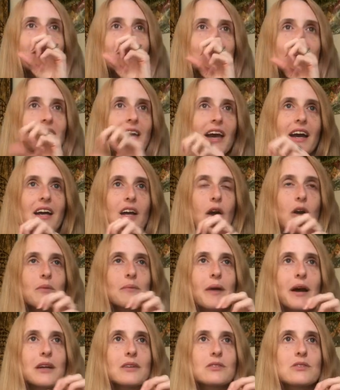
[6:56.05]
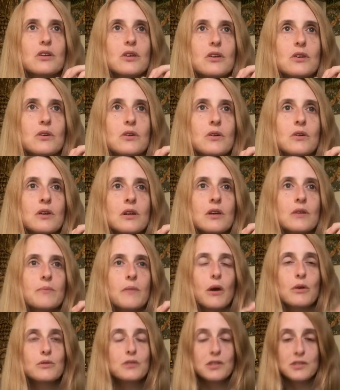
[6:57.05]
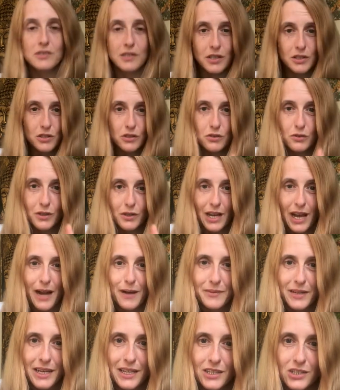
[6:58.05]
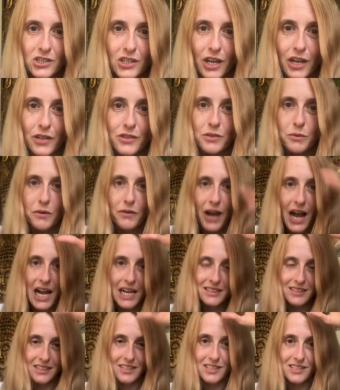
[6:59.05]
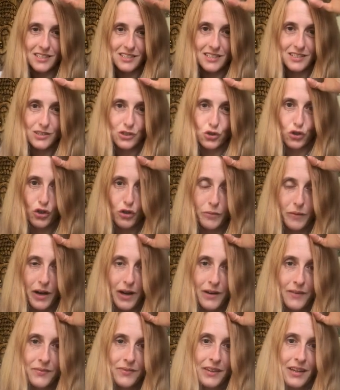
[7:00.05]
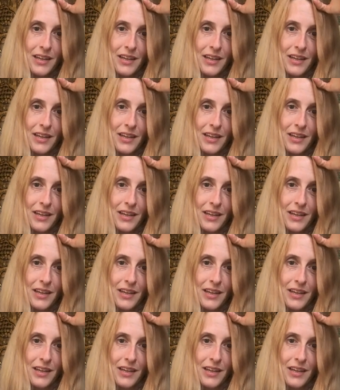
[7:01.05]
yeah, going back to motor sensory amnesia. So we've had this trauma.